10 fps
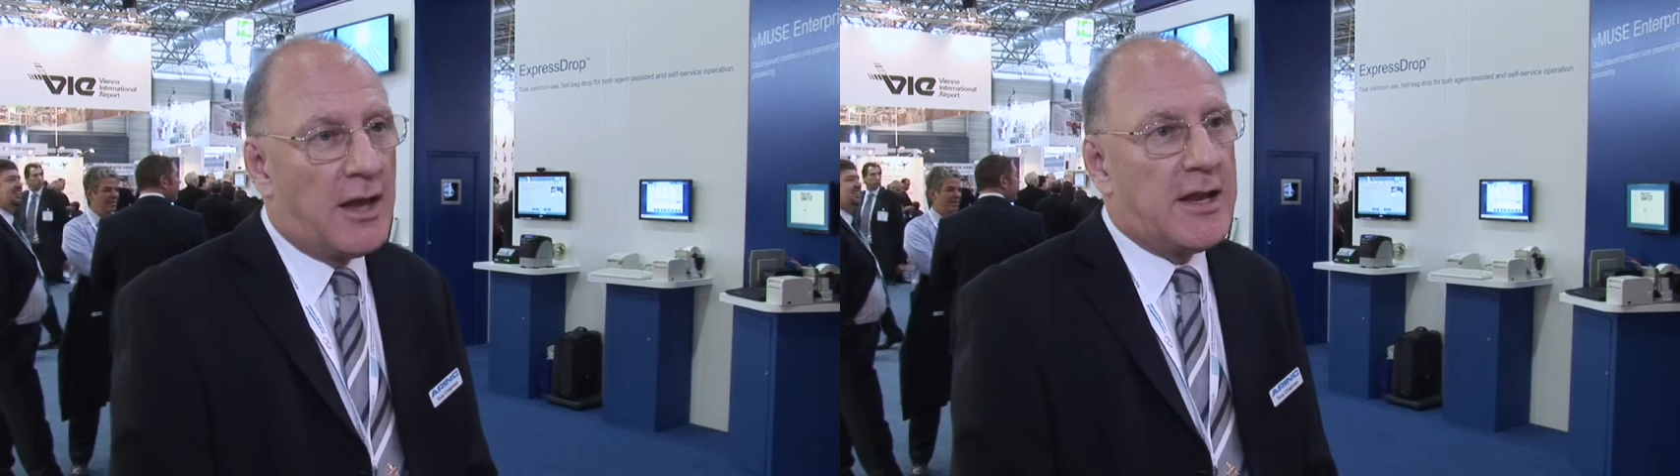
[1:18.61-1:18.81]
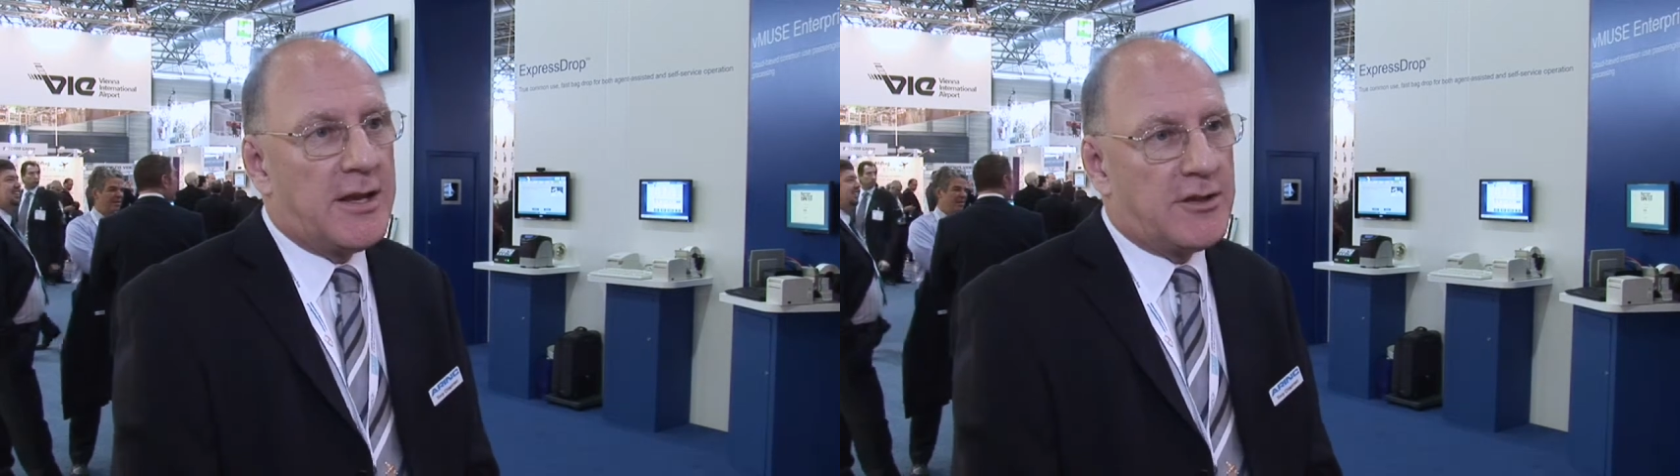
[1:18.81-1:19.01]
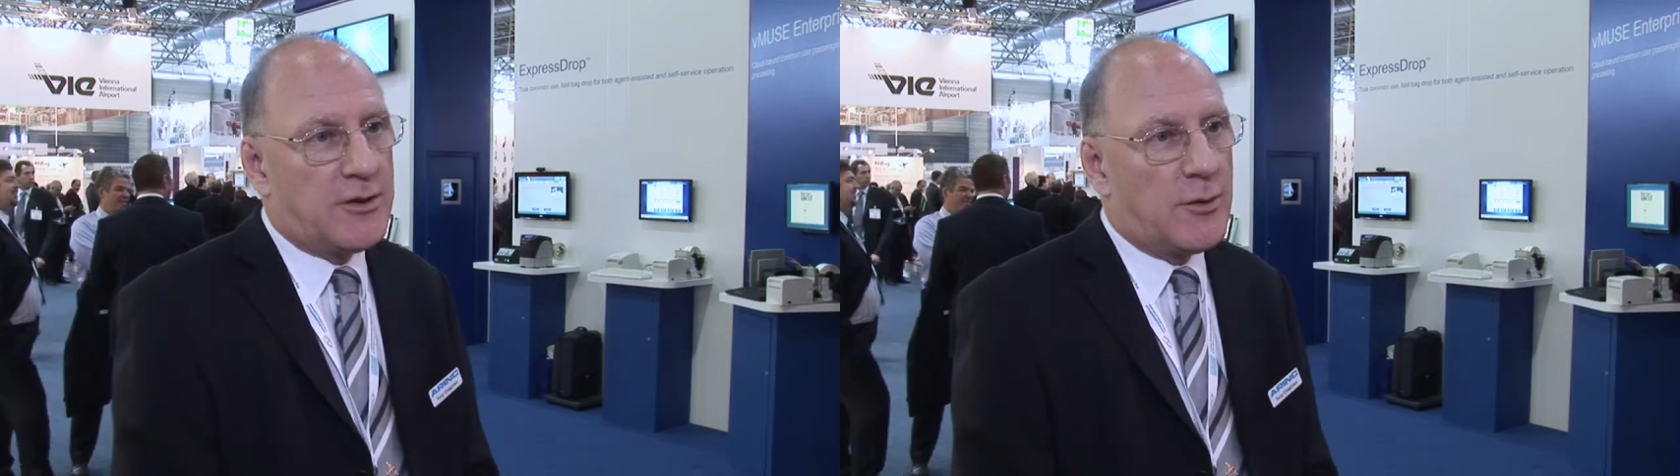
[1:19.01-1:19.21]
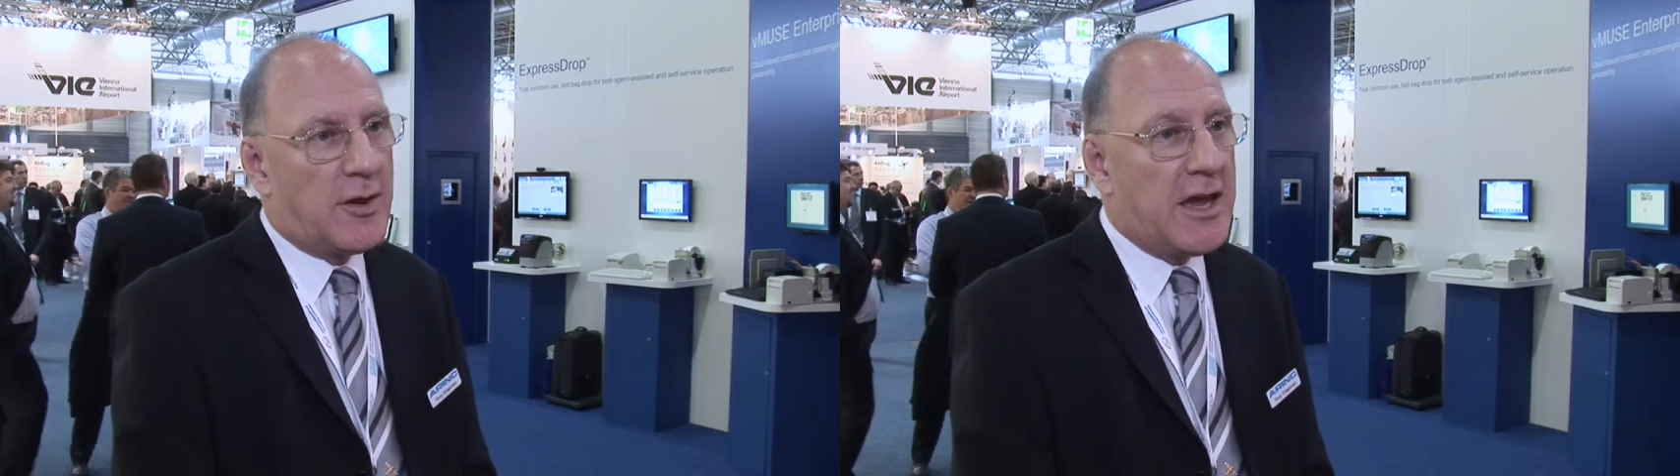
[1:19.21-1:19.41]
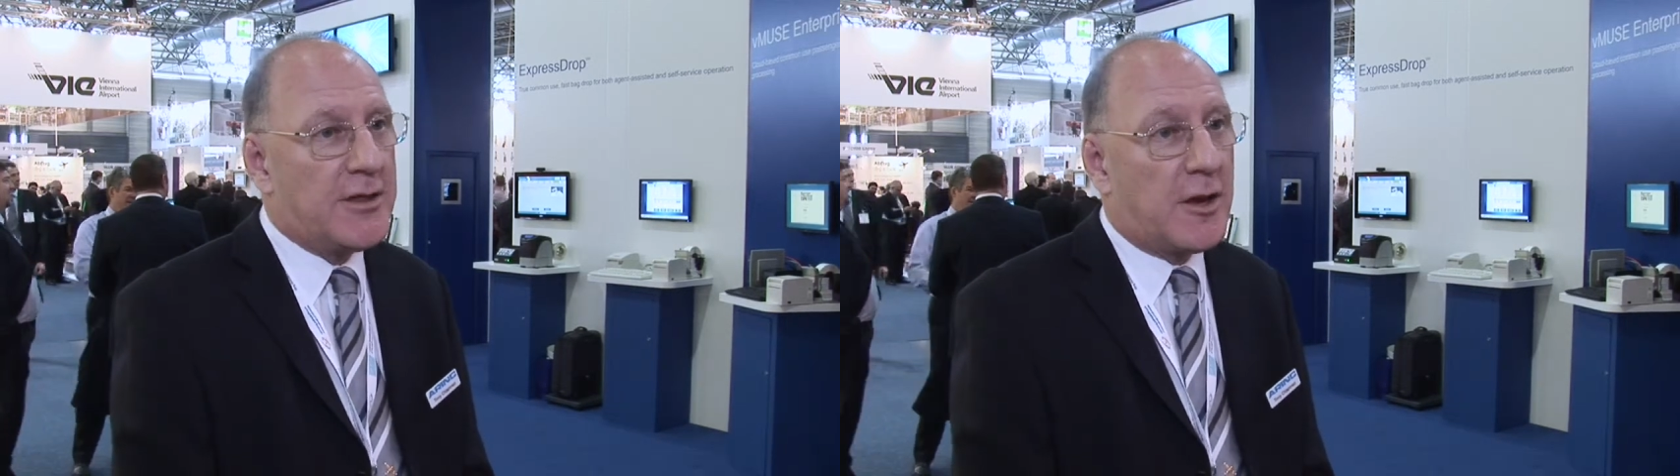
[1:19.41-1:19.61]
leading to
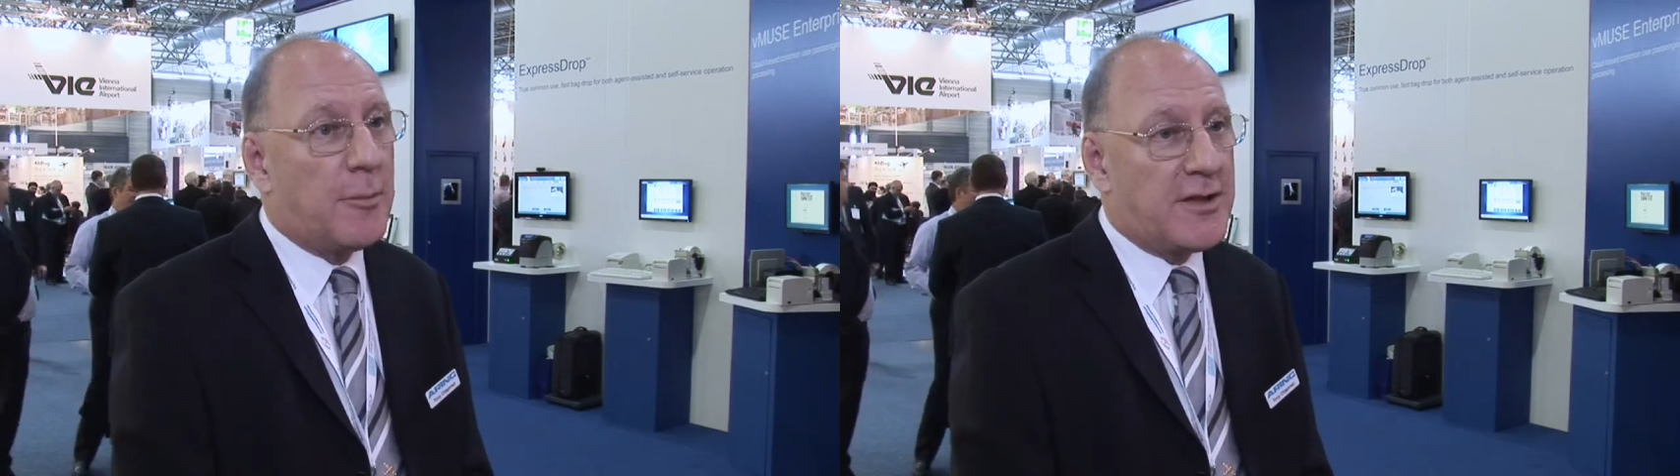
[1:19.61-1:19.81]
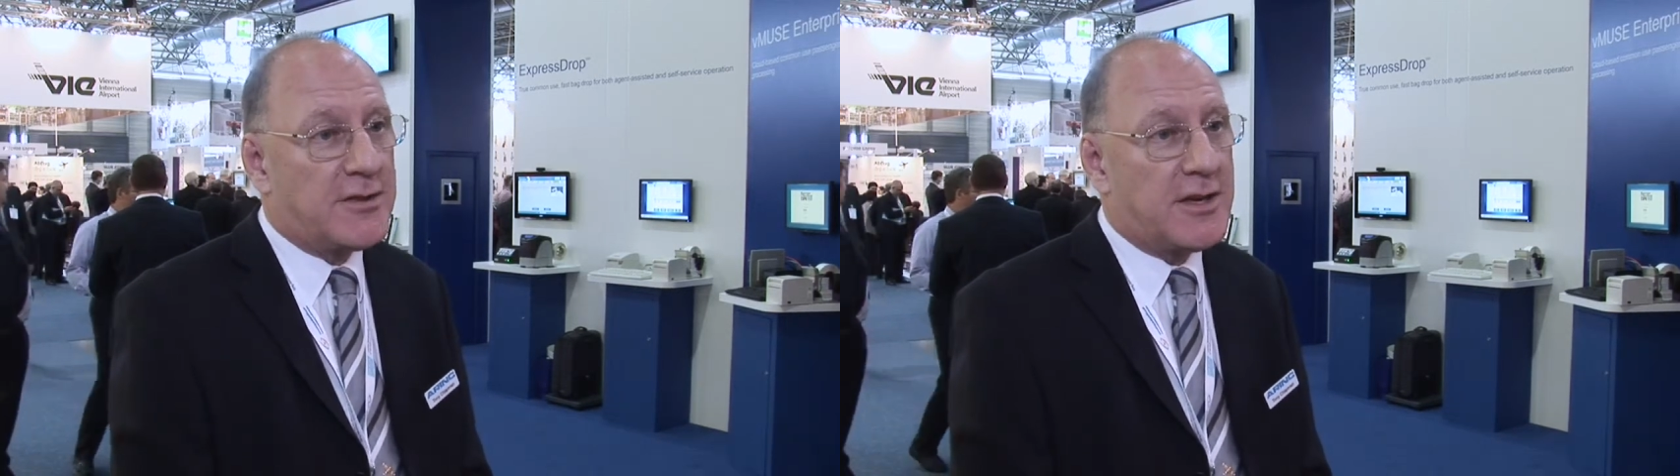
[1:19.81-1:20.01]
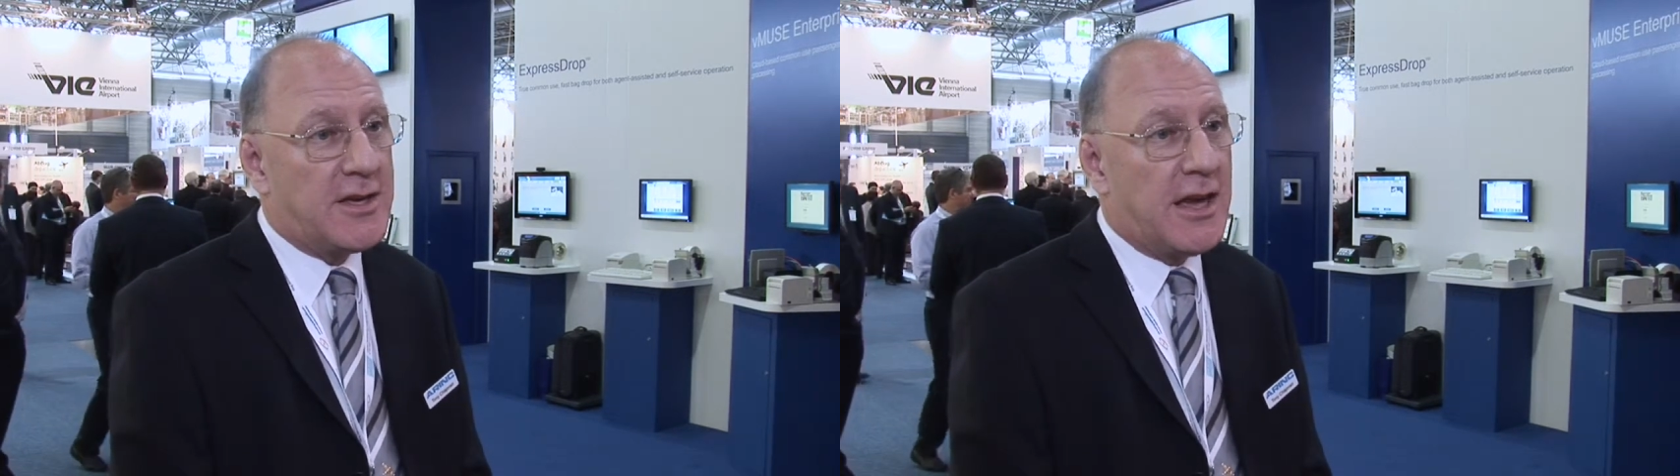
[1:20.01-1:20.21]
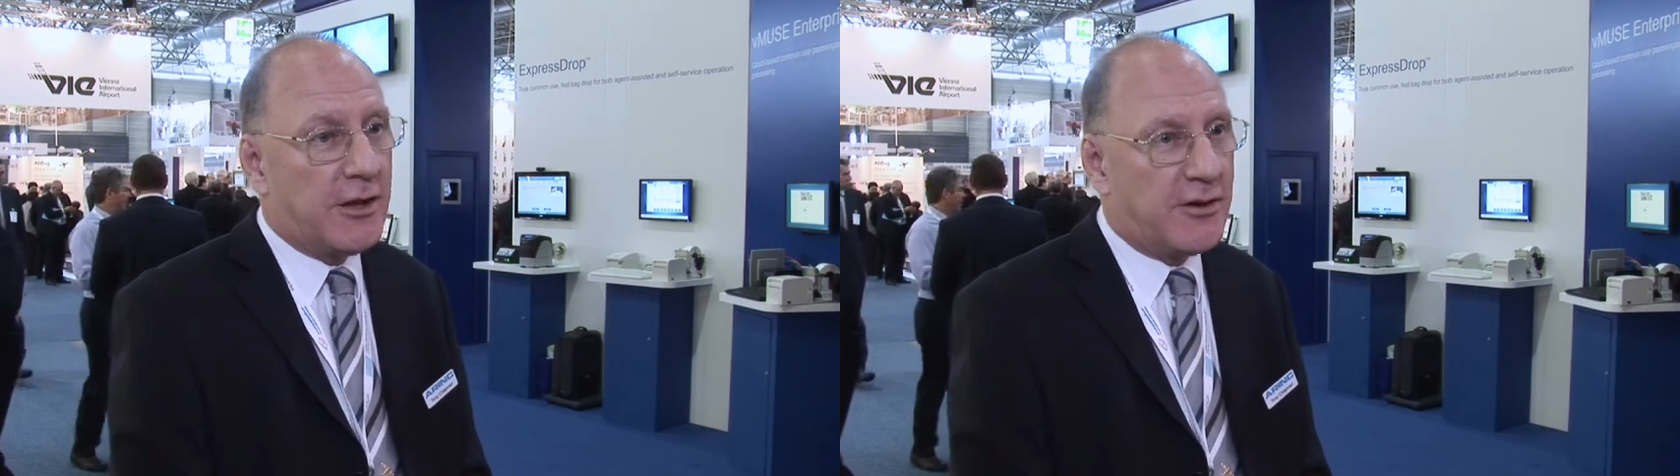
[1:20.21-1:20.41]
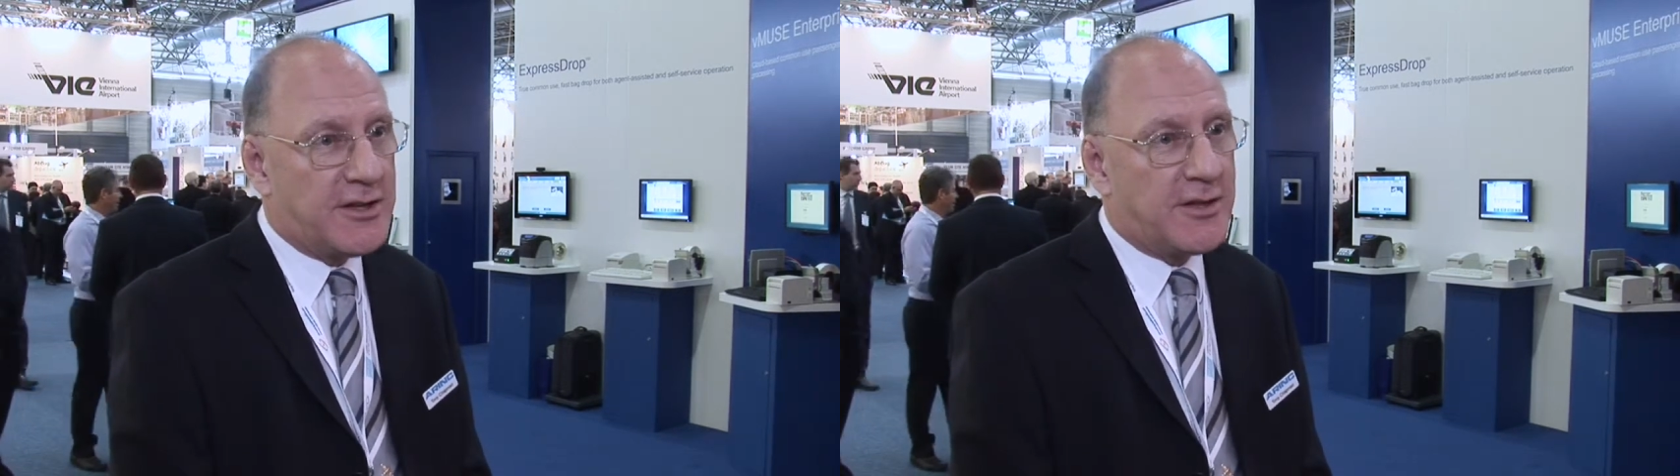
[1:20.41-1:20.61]
either capacity
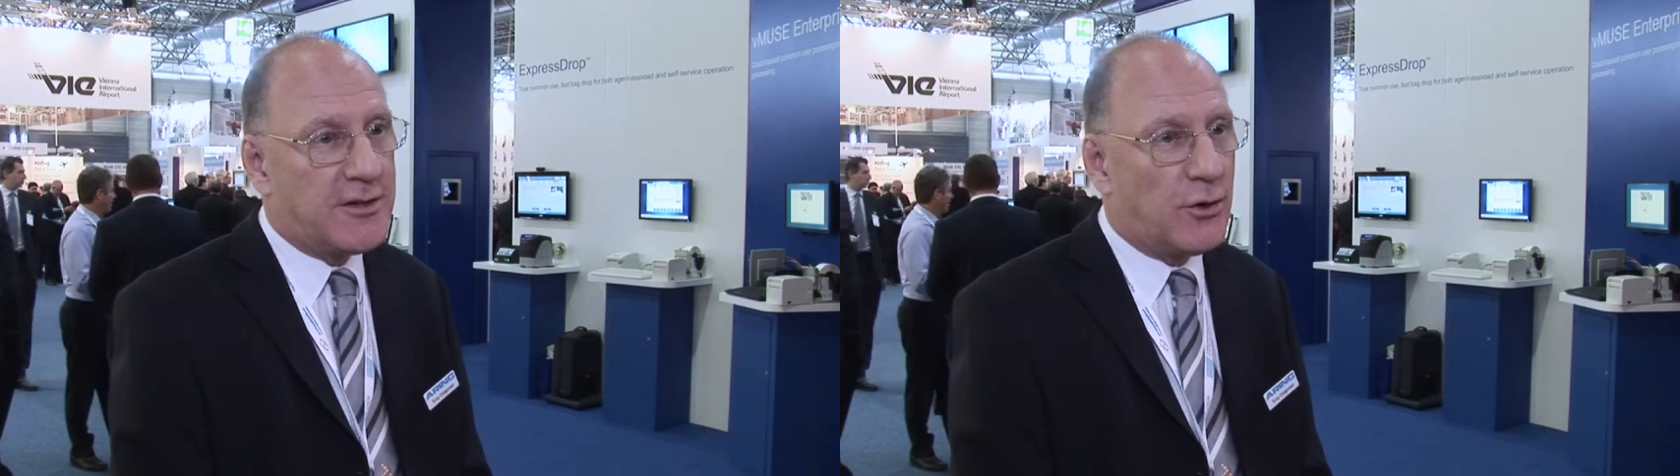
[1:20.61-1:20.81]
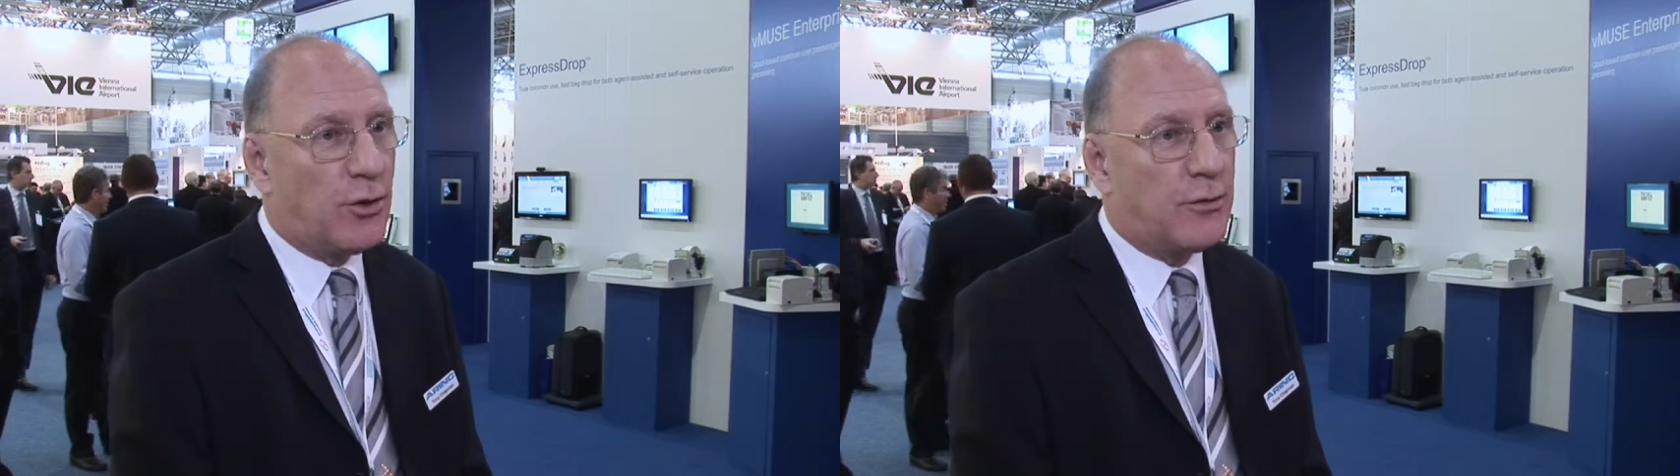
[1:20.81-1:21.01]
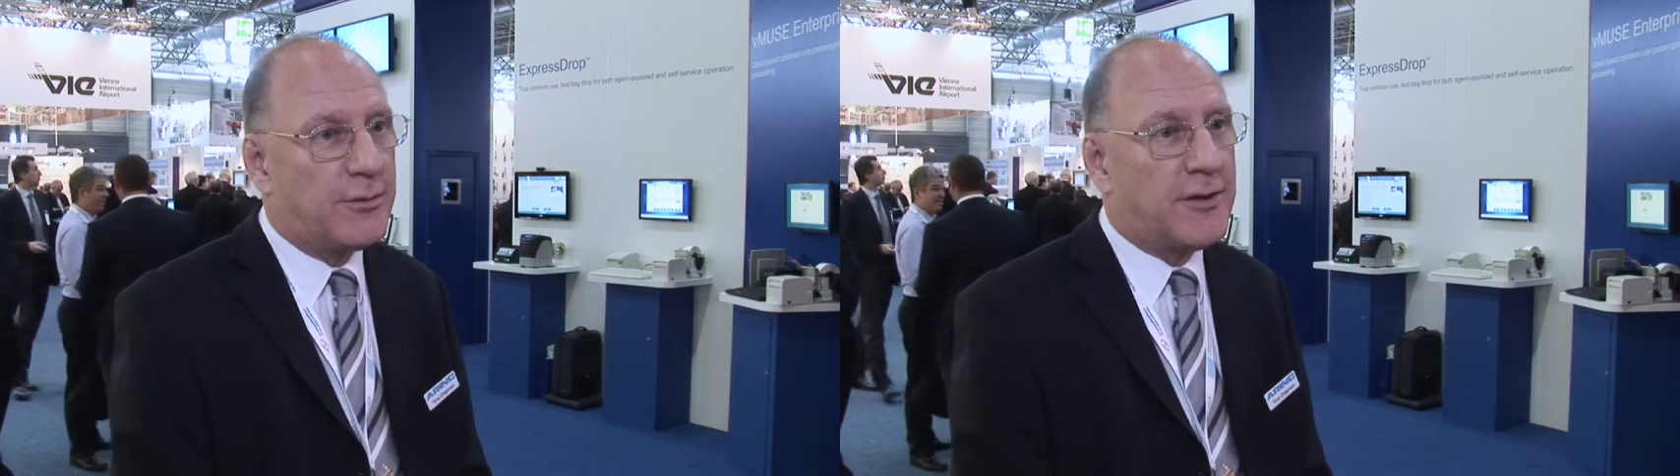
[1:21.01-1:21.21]
increases or